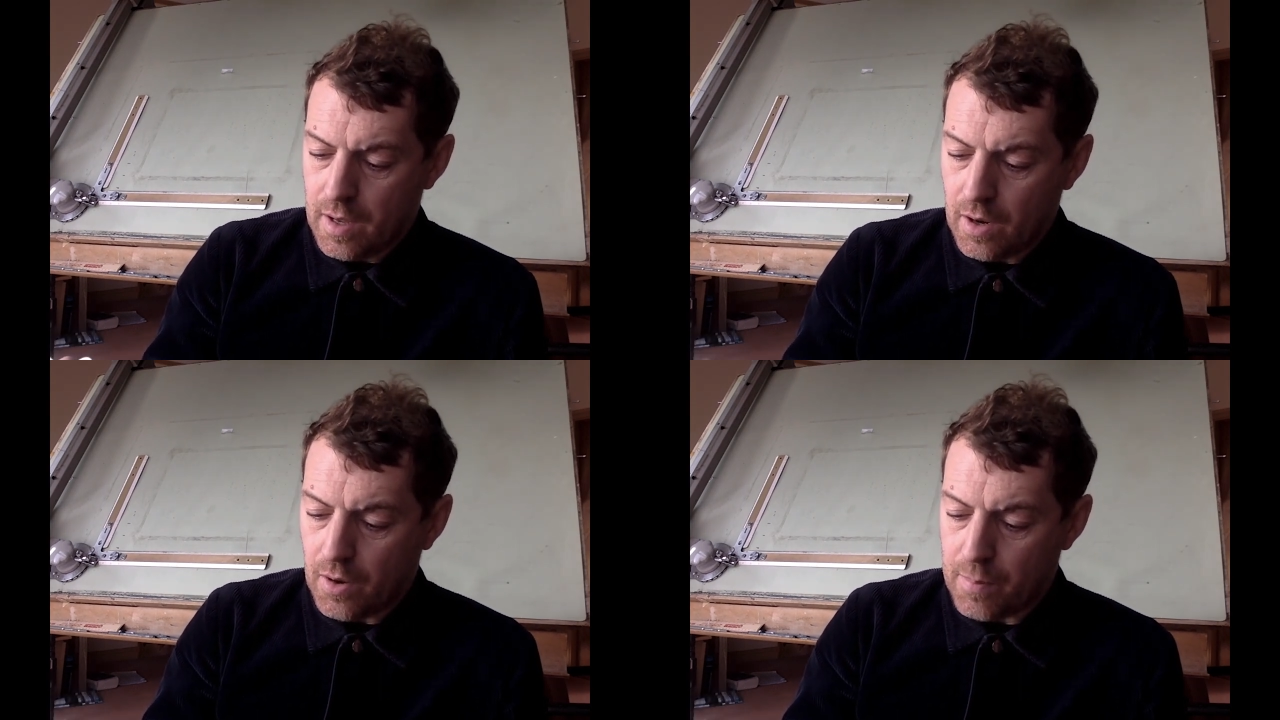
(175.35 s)

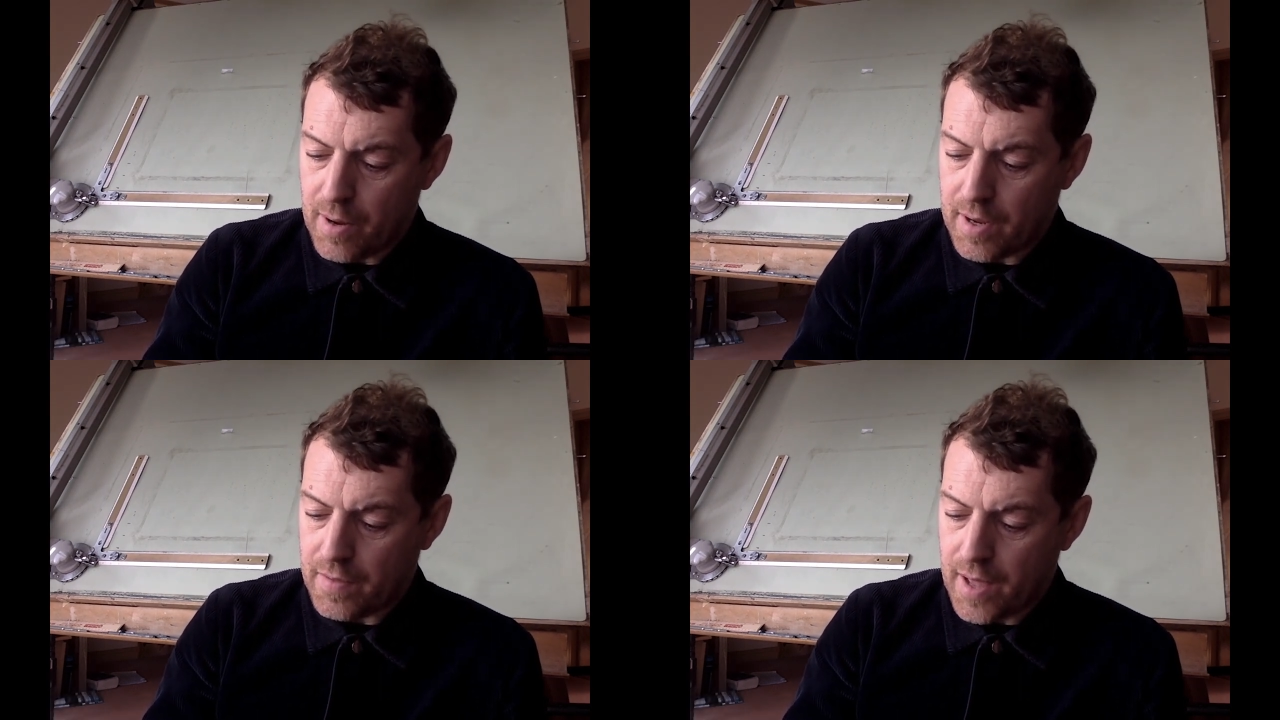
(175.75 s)
a long
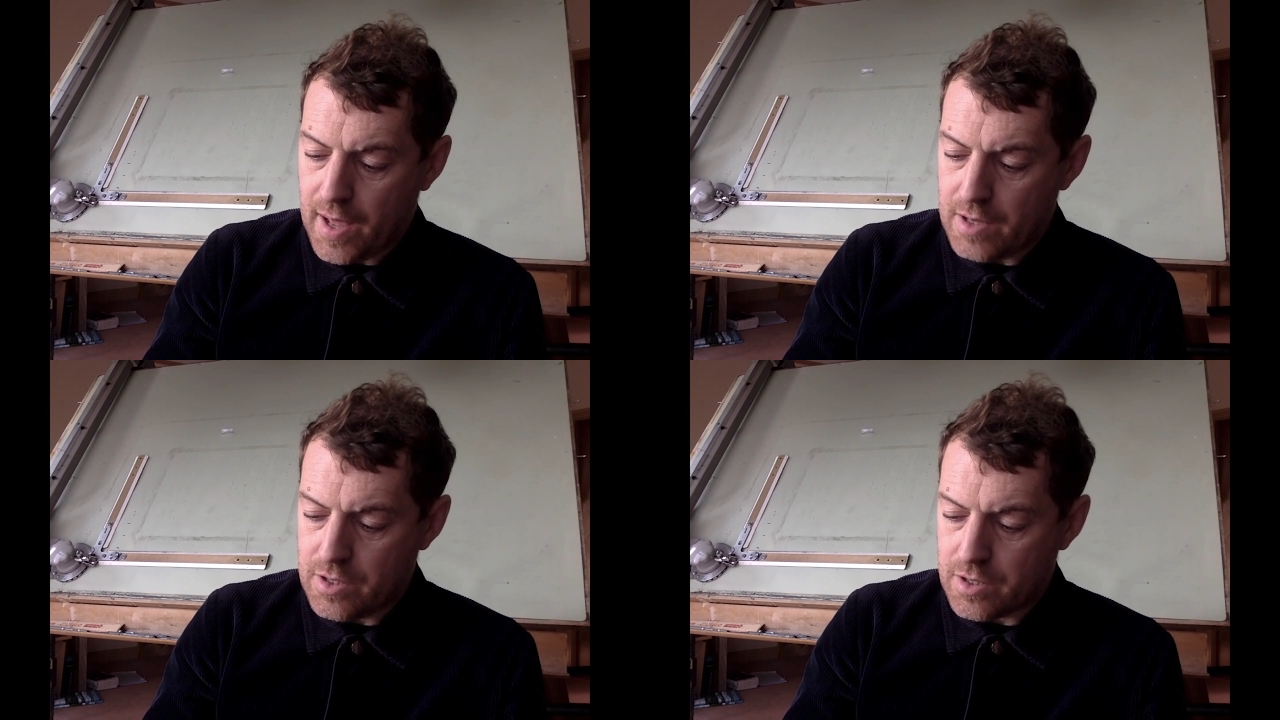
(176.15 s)
break in the
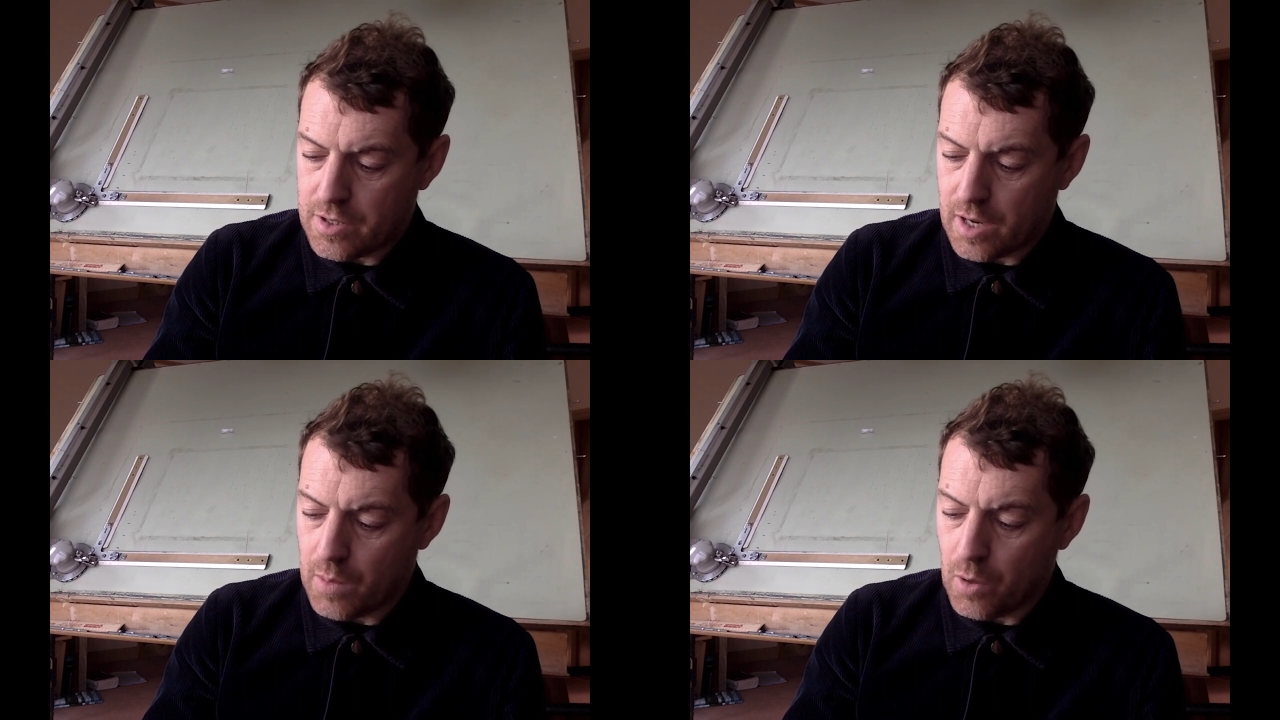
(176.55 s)
hedge,
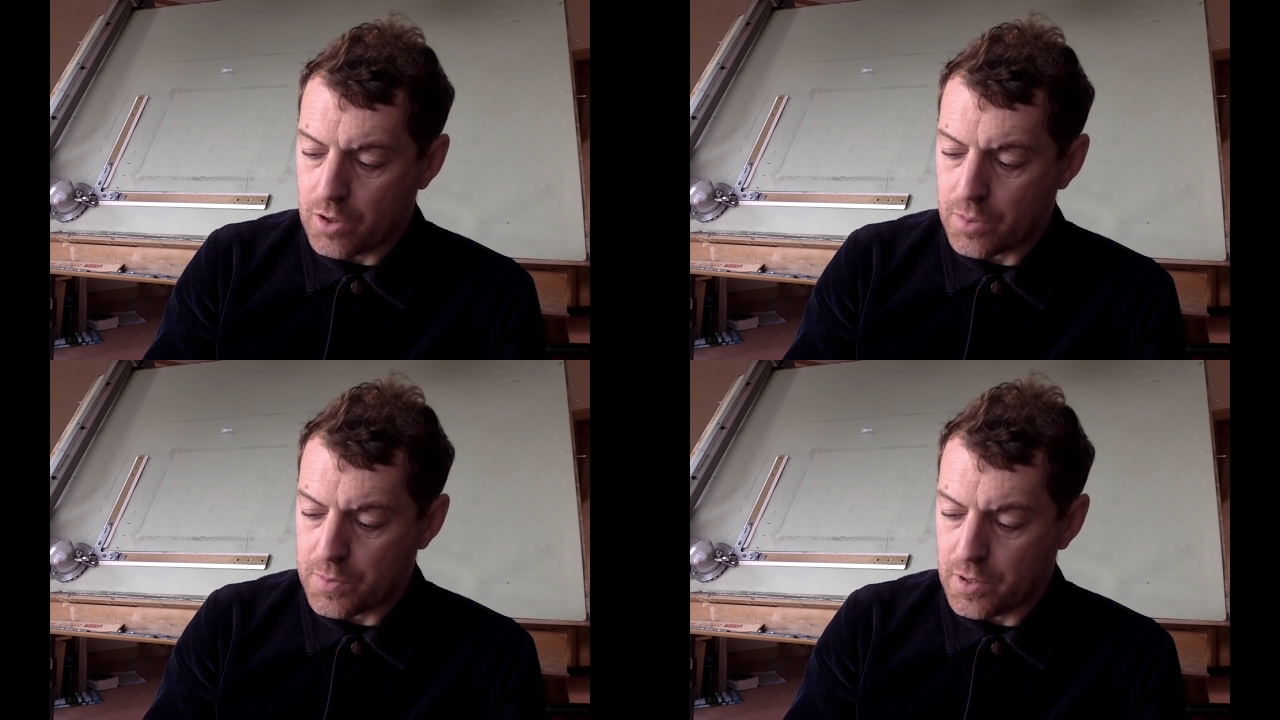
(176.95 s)
and he
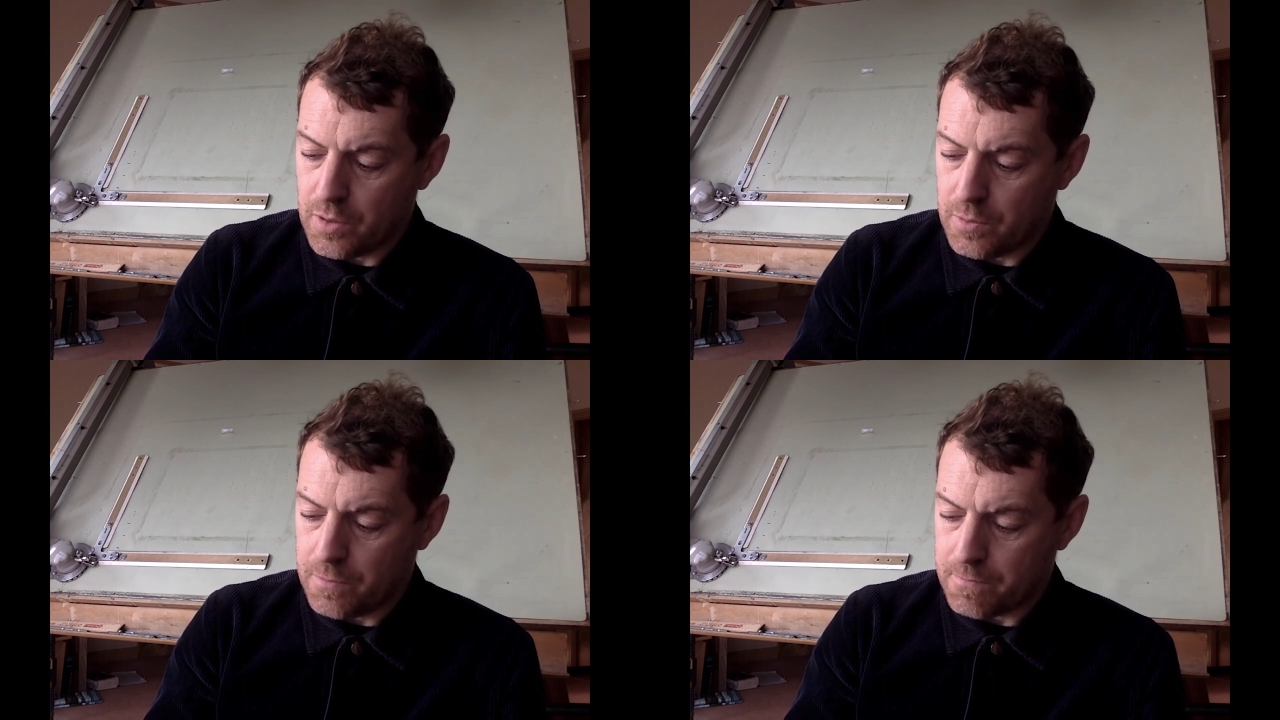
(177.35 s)
walks up to
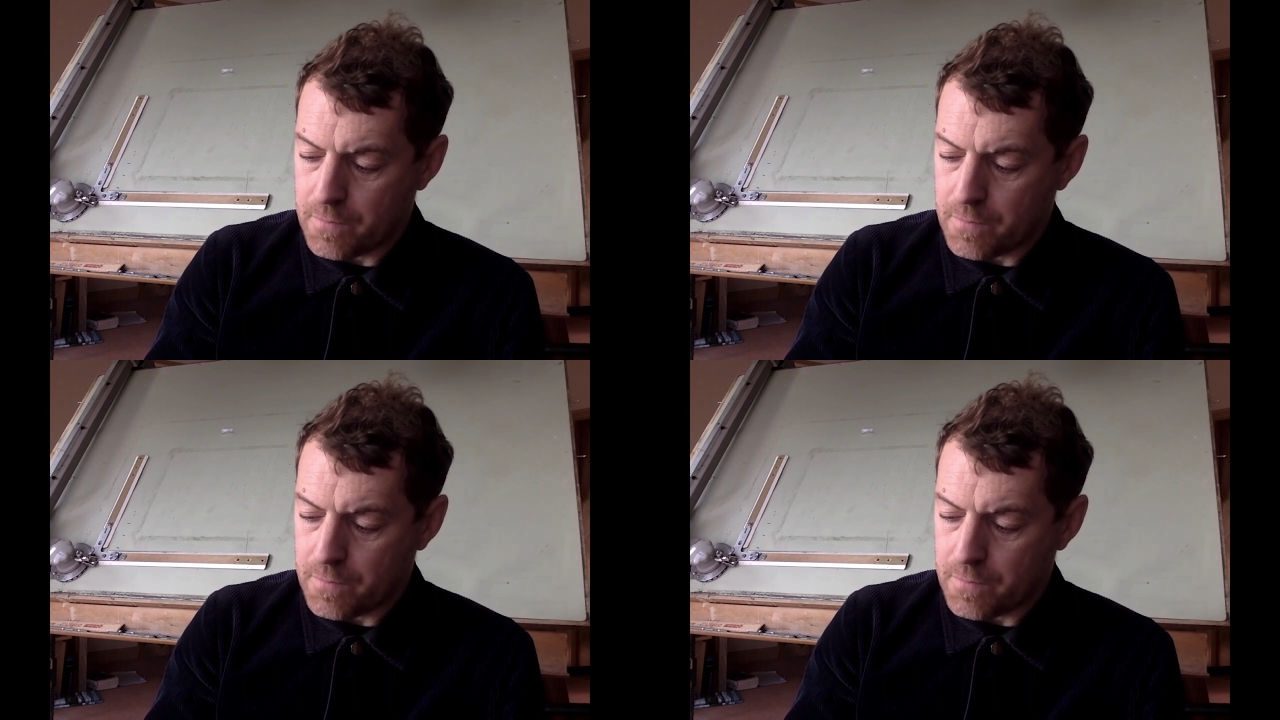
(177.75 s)
you.